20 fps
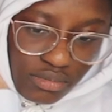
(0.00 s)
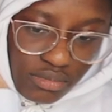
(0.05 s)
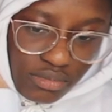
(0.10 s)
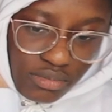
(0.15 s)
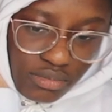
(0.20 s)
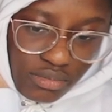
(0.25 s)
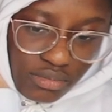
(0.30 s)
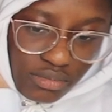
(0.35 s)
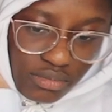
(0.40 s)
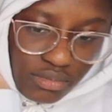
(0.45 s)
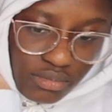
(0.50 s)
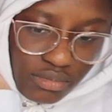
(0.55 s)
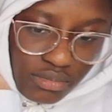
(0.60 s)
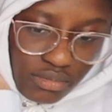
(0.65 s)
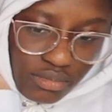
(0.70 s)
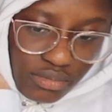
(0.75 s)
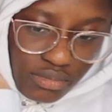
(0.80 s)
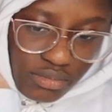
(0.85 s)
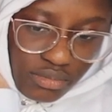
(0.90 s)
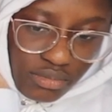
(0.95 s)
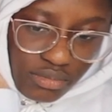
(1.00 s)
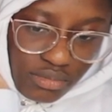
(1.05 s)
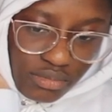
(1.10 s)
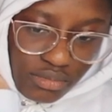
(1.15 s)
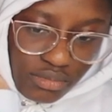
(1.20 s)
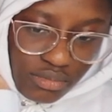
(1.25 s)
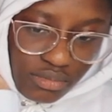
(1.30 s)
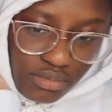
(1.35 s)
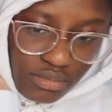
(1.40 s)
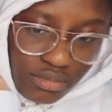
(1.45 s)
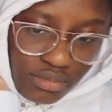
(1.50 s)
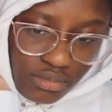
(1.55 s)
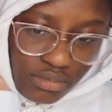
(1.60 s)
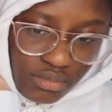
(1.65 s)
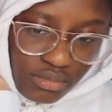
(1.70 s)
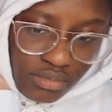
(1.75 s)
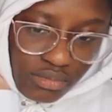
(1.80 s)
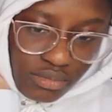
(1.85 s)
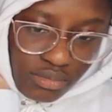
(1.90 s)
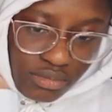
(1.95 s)

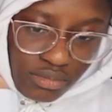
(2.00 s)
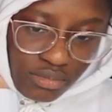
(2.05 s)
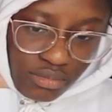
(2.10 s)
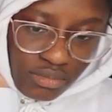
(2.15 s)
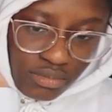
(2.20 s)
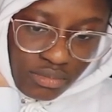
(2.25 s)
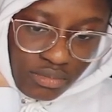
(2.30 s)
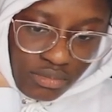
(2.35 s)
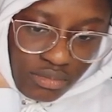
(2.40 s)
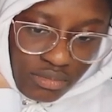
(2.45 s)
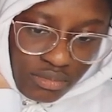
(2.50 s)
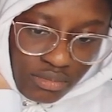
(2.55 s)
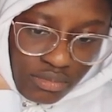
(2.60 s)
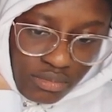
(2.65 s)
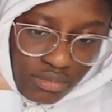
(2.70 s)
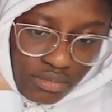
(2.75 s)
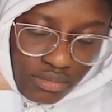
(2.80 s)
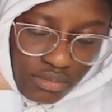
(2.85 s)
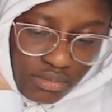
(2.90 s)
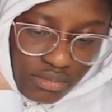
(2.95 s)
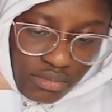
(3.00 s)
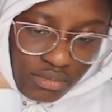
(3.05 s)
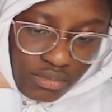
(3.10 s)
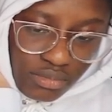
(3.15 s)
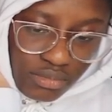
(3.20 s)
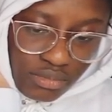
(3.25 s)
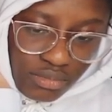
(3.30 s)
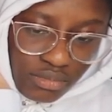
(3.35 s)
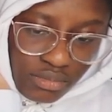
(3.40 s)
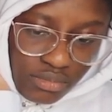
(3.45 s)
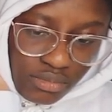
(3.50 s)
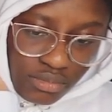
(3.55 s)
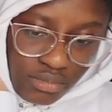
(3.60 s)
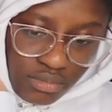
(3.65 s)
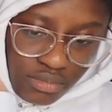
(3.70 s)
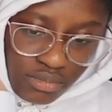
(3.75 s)
No words are spoken by the person on screen.